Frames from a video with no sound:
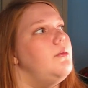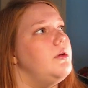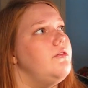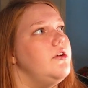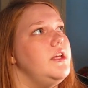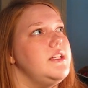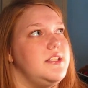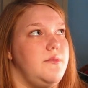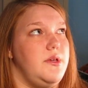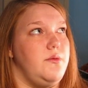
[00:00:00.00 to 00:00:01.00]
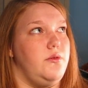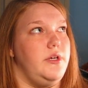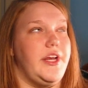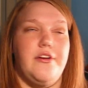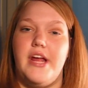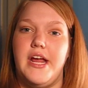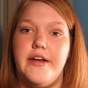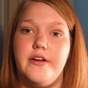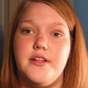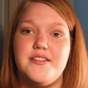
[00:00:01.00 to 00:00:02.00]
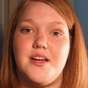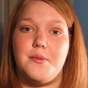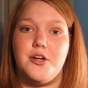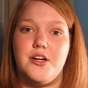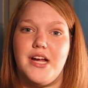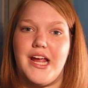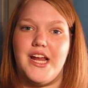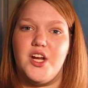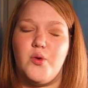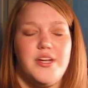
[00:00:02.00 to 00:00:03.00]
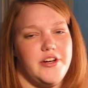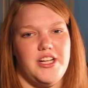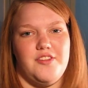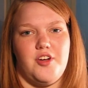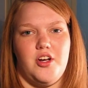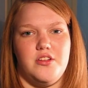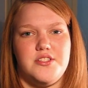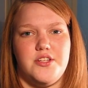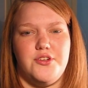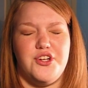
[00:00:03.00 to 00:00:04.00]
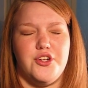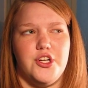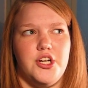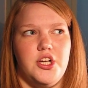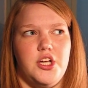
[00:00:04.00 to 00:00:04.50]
But if you're like some people and you tan during the summer and quit during the fall, so you're